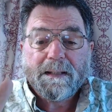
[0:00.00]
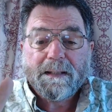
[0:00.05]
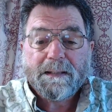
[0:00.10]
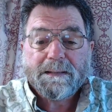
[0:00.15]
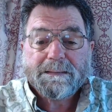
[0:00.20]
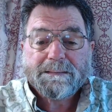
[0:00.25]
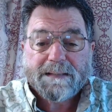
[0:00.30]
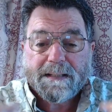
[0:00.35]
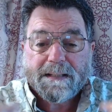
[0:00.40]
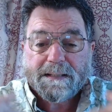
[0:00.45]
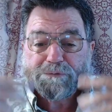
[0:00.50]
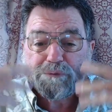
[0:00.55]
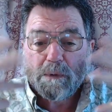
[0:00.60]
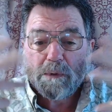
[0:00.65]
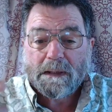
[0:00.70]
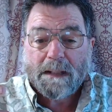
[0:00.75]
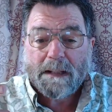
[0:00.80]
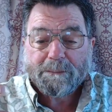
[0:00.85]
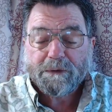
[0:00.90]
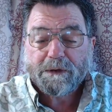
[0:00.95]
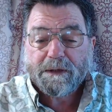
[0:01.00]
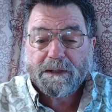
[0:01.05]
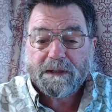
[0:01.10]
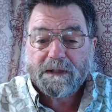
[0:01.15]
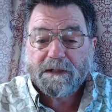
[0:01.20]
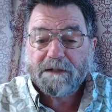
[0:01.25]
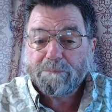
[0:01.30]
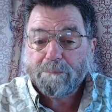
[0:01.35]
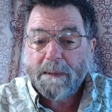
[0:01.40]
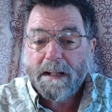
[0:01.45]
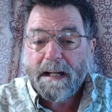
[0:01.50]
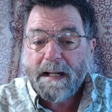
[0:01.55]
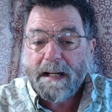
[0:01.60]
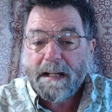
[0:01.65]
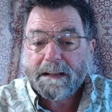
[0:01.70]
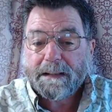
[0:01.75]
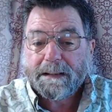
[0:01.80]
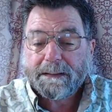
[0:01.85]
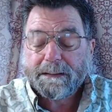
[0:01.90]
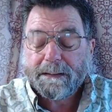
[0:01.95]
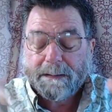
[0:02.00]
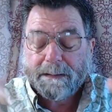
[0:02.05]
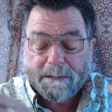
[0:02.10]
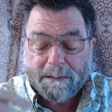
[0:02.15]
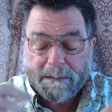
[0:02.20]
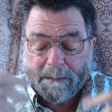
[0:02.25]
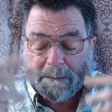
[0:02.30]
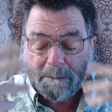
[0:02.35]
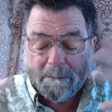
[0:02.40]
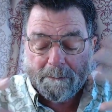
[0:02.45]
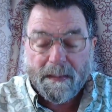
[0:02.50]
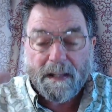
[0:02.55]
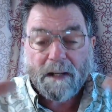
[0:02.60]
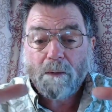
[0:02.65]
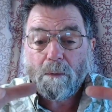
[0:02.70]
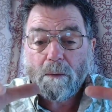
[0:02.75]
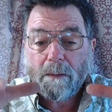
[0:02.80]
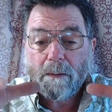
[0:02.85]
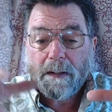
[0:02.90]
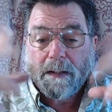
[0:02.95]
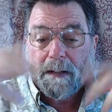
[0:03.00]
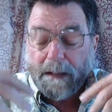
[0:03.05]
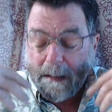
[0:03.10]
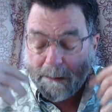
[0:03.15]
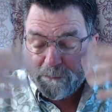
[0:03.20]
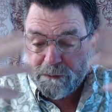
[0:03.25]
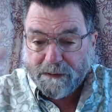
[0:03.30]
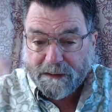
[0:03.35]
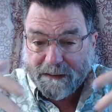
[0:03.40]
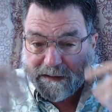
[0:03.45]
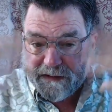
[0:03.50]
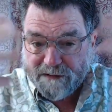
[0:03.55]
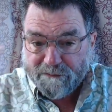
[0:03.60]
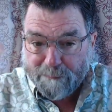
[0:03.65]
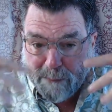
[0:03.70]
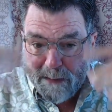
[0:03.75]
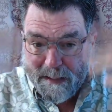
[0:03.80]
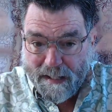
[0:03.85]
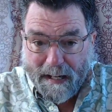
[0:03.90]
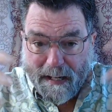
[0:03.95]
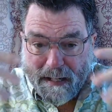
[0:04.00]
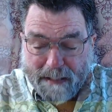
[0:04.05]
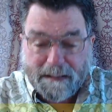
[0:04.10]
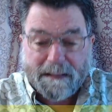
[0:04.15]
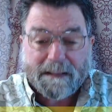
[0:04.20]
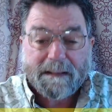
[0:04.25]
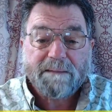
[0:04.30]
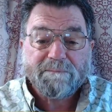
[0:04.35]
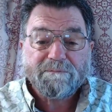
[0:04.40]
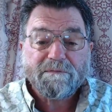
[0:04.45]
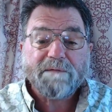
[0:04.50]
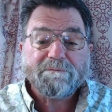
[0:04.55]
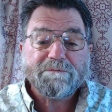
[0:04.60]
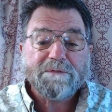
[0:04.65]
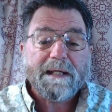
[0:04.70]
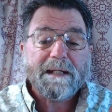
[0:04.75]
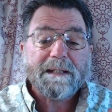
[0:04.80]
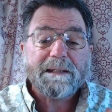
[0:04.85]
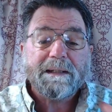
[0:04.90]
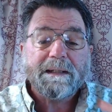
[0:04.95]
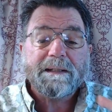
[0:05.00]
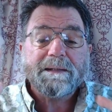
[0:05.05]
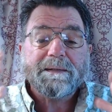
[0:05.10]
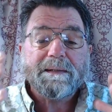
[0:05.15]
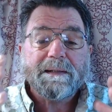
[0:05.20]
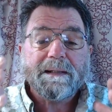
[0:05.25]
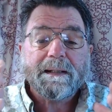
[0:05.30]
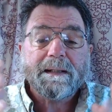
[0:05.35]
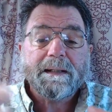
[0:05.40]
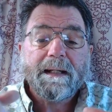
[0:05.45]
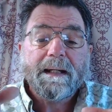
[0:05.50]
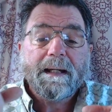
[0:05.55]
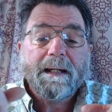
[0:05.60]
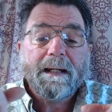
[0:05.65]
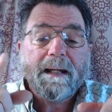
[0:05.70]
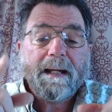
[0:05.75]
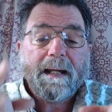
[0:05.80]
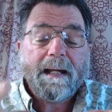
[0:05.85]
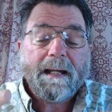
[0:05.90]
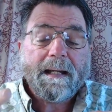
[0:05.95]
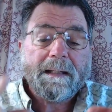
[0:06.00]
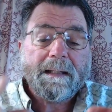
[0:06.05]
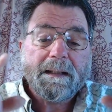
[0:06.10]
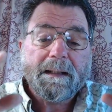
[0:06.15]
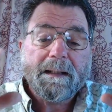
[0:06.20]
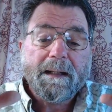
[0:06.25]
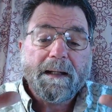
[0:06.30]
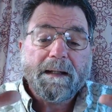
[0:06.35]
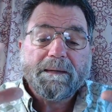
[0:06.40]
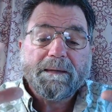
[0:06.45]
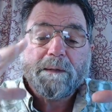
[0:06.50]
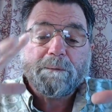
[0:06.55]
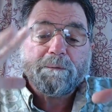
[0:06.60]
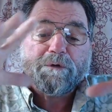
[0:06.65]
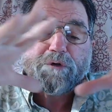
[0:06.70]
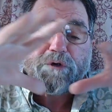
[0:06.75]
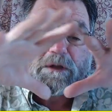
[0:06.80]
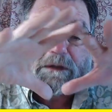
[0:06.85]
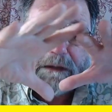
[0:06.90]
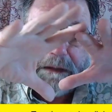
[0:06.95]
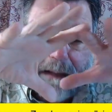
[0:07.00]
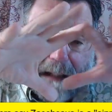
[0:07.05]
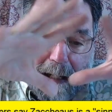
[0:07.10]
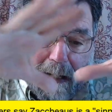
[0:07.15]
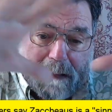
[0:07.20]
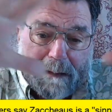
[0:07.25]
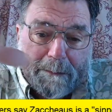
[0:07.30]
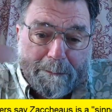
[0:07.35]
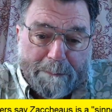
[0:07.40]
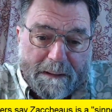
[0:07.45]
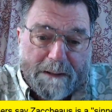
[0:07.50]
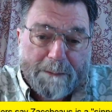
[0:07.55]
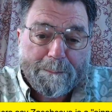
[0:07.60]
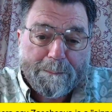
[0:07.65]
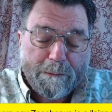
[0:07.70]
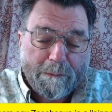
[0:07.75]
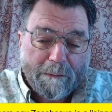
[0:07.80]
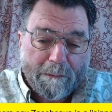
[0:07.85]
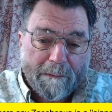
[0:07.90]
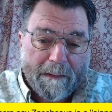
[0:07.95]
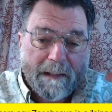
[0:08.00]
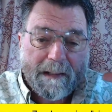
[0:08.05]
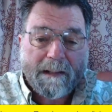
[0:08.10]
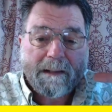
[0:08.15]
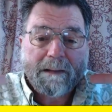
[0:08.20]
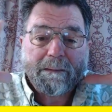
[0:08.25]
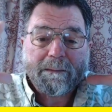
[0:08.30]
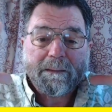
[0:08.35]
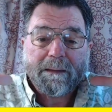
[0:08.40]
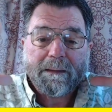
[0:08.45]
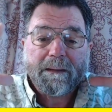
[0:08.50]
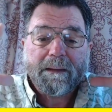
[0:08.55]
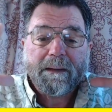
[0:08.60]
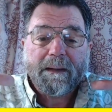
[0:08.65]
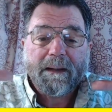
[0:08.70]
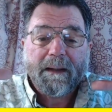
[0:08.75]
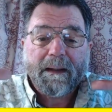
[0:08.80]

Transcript: He says, well, I'm going to give back, um, I'm going to give back if I've taken anything. And there was a lot of people around,